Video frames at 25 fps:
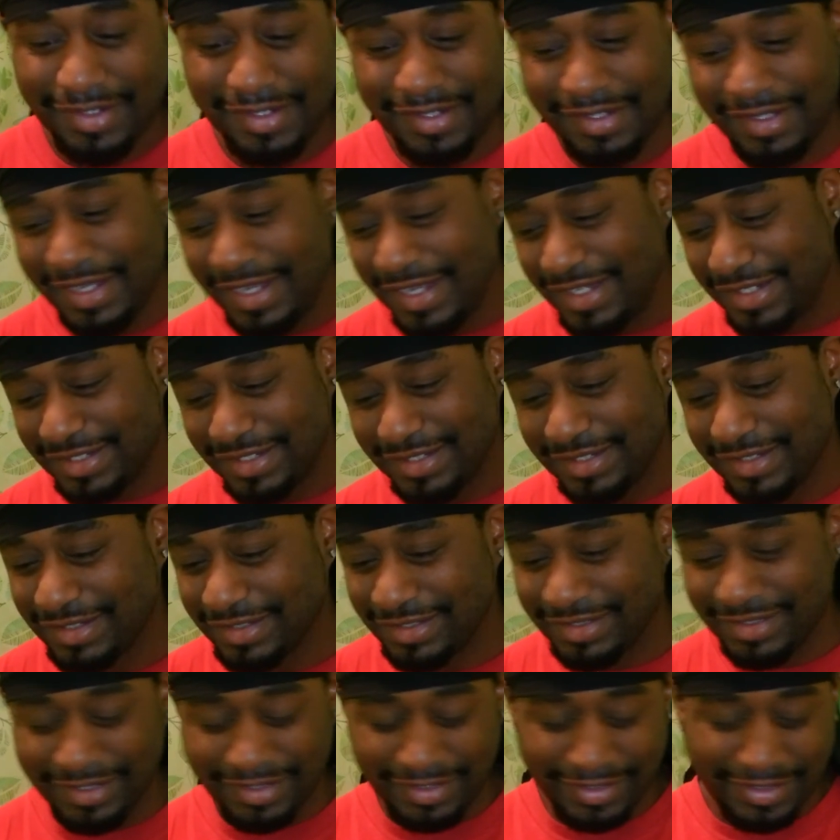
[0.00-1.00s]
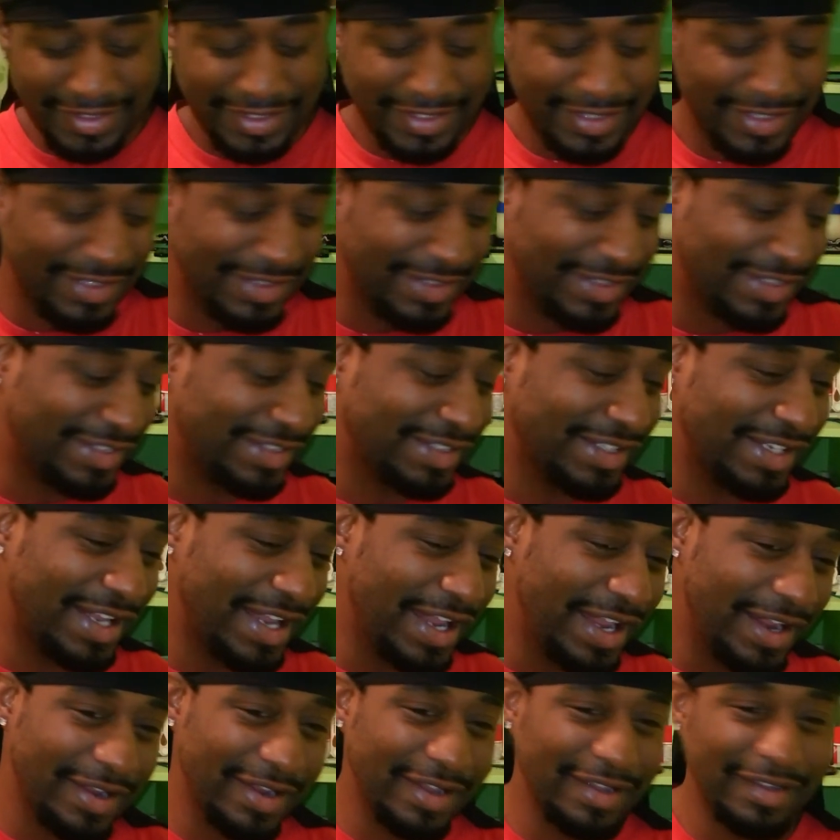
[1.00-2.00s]
the legends, the elites,
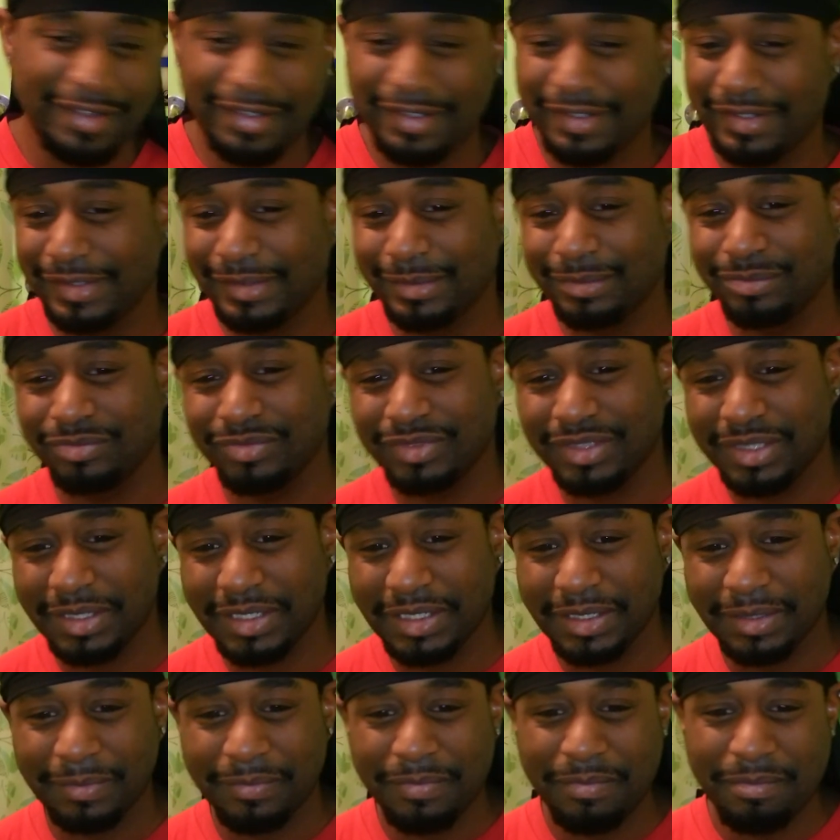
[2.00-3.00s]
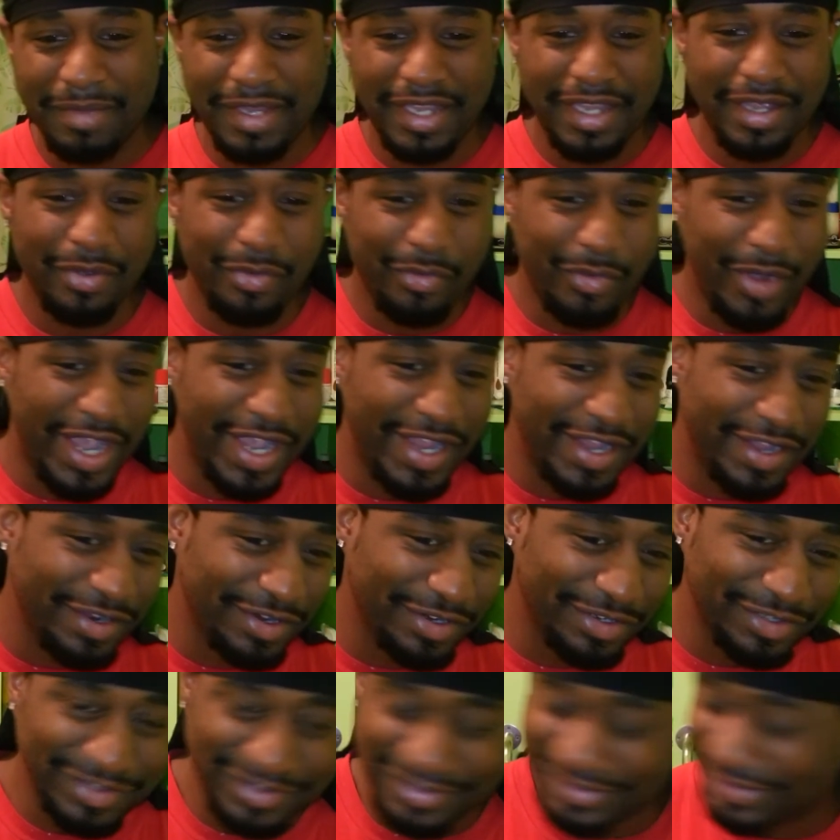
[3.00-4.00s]
eh, um, the
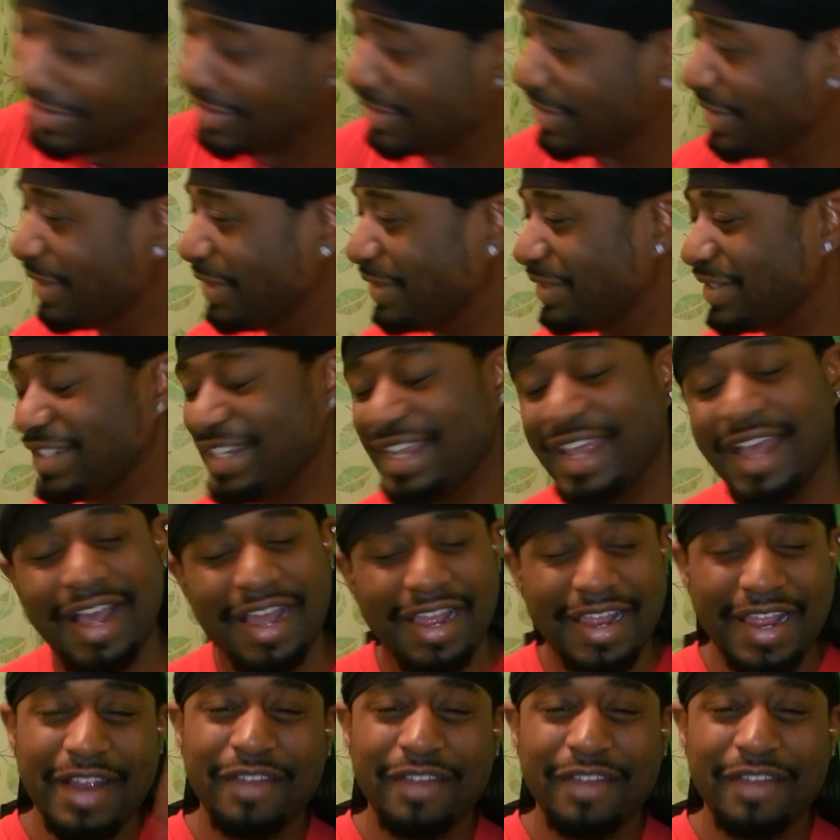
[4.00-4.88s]
midwayers. You know what I'm saying?